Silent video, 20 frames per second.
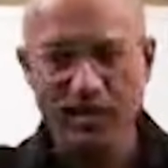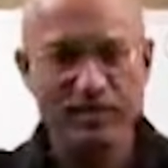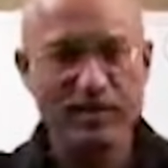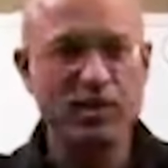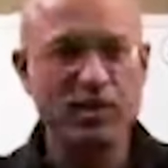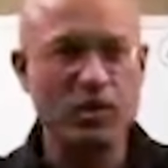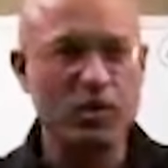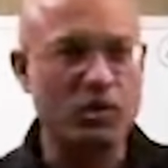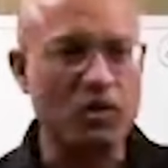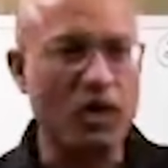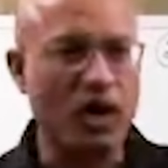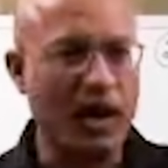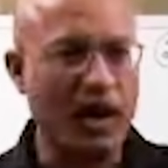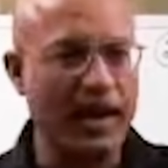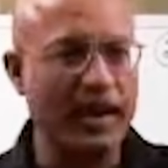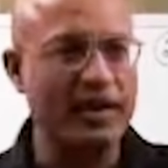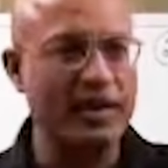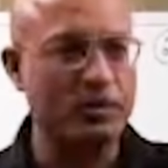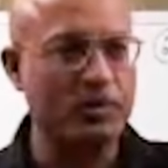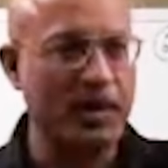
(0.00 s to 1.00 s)
they don't call
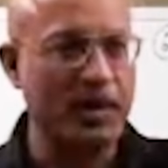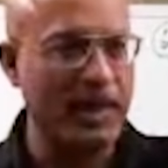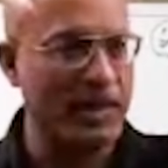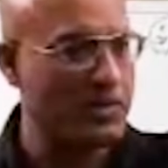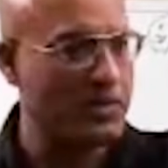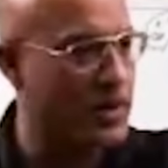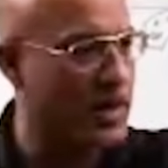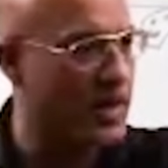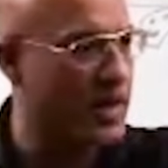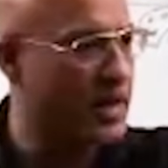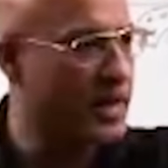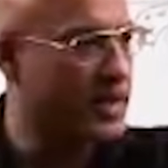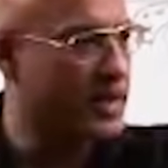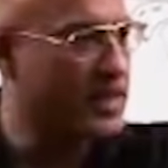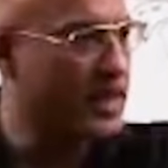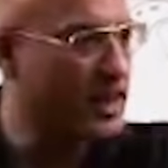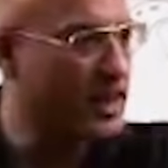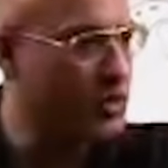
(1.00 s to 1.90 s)
hands but anyway they